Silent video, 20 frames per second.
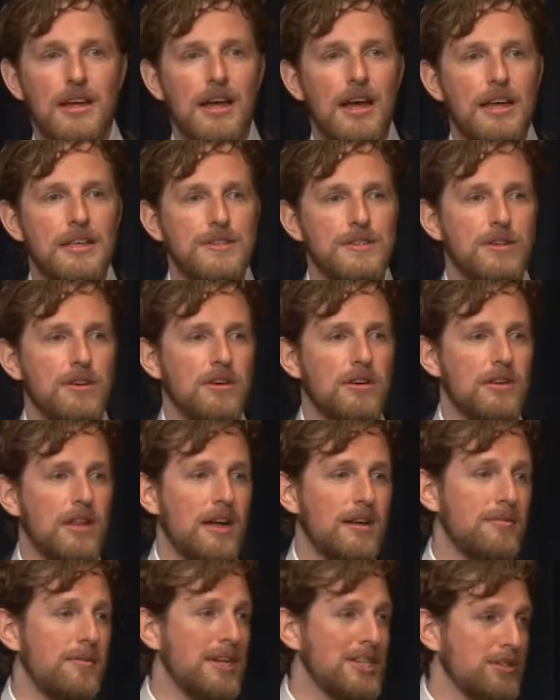As you know, a
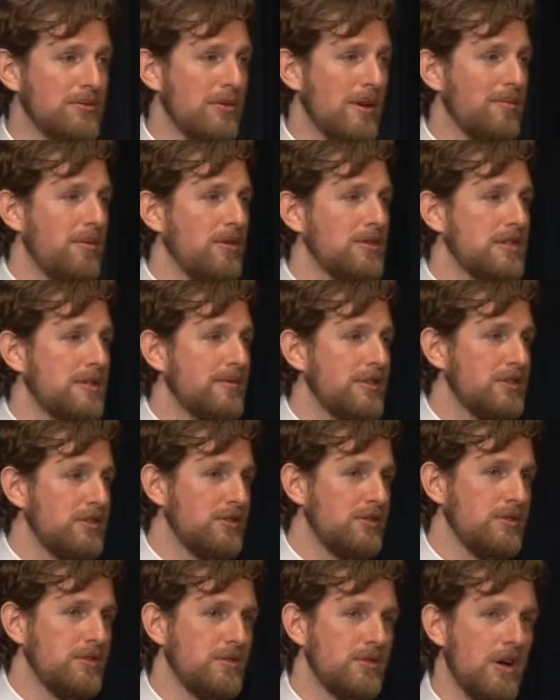lot of major web hosts have
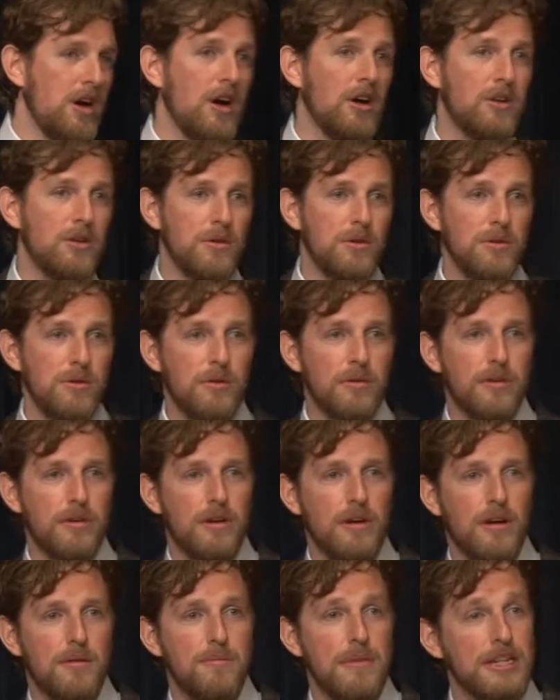introduced auto
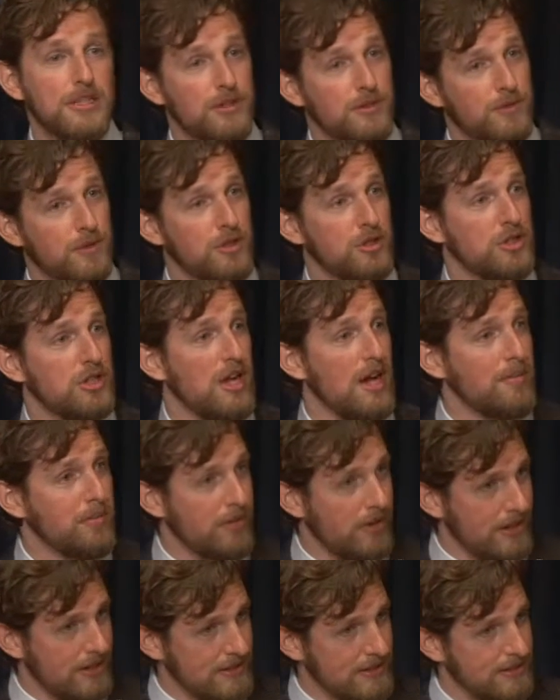major version
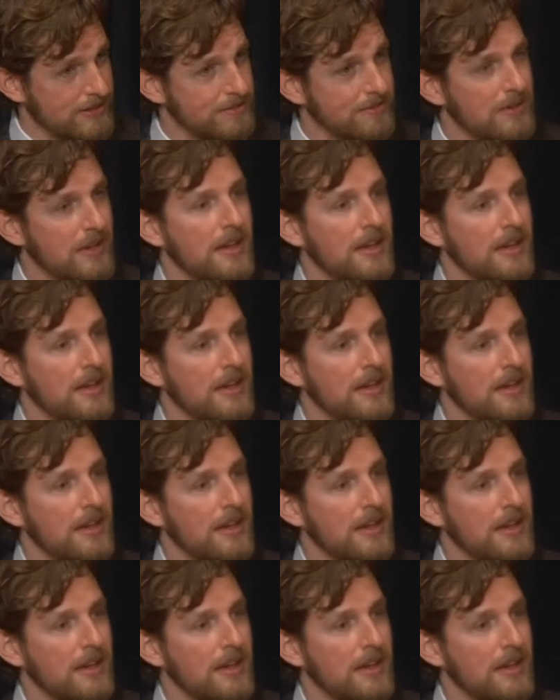upgrades.